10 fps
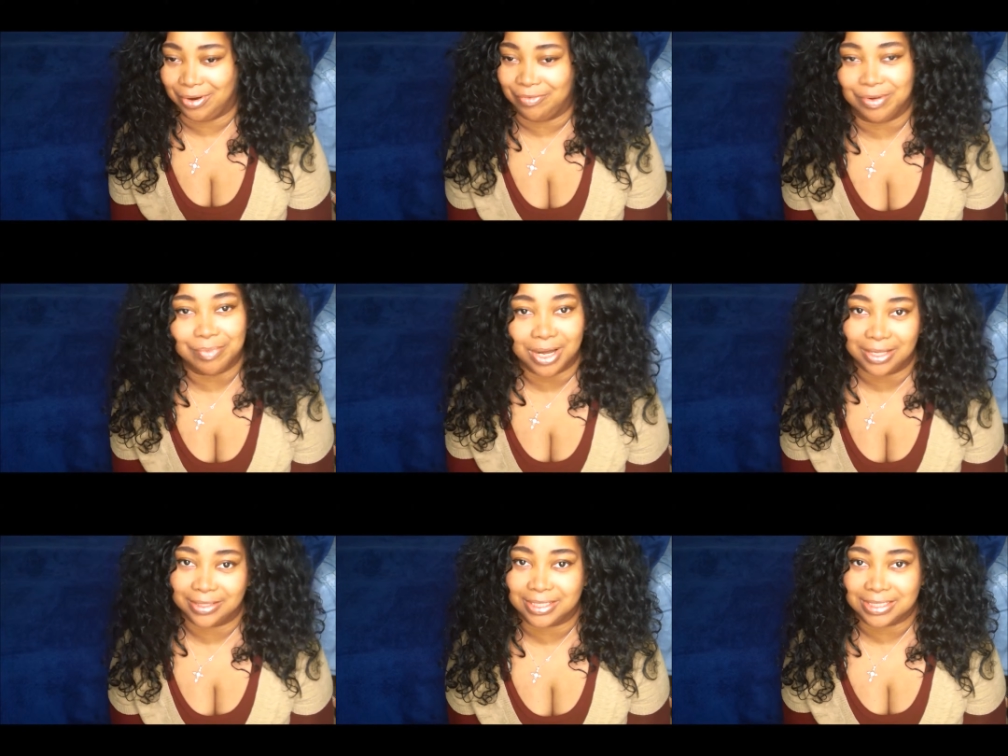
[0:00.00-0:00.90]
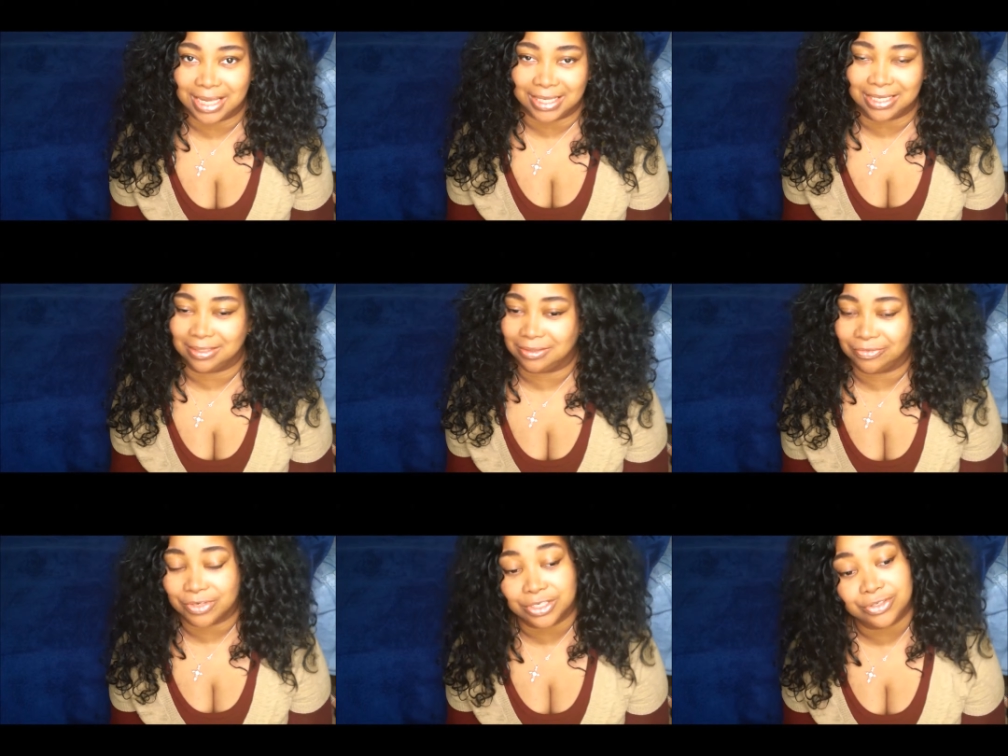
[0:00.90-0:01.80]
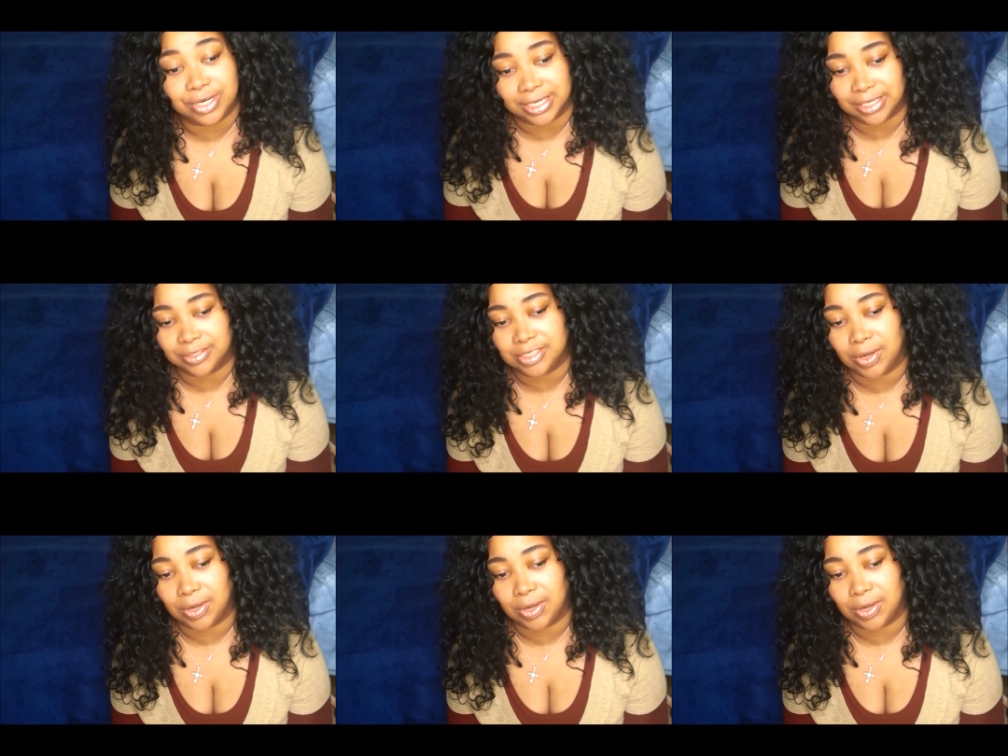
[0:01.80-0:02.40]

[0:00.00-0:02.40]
every month, because I get a little frustrated.